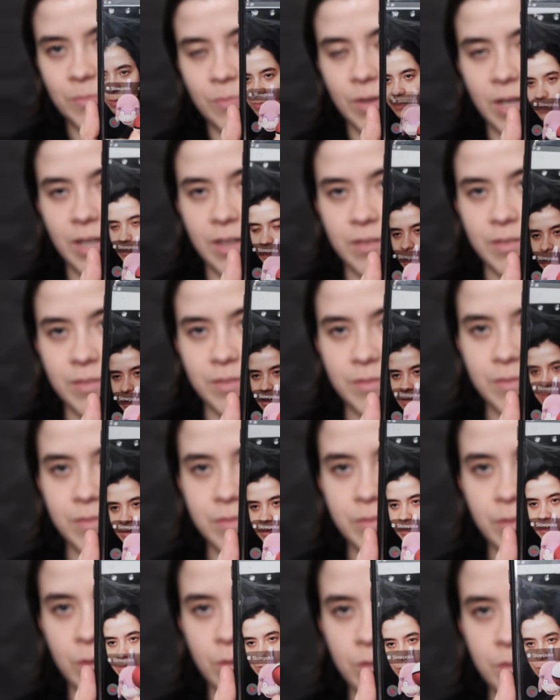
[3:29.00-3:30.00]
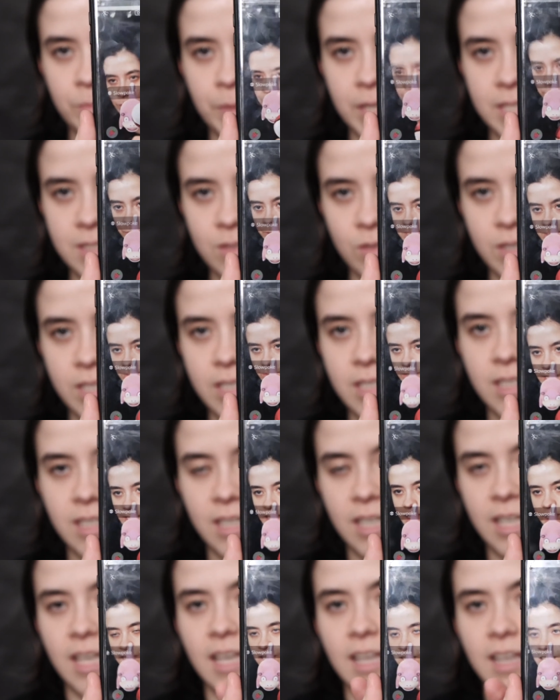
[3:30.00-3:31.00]
my phone, my screen,
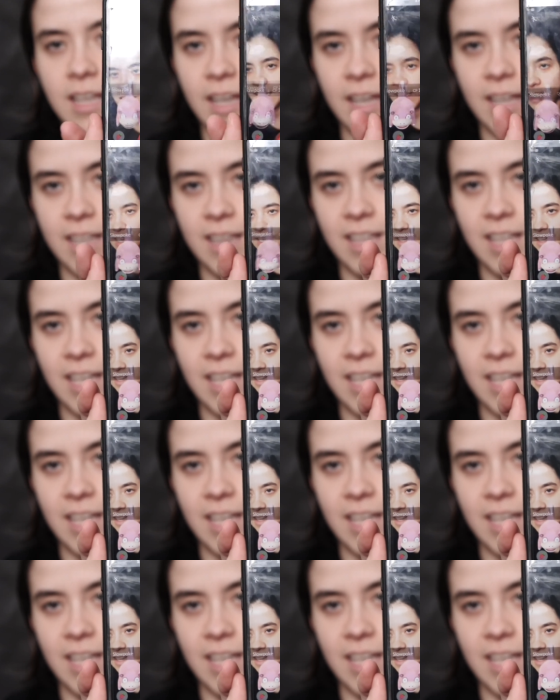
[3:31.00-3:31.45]
and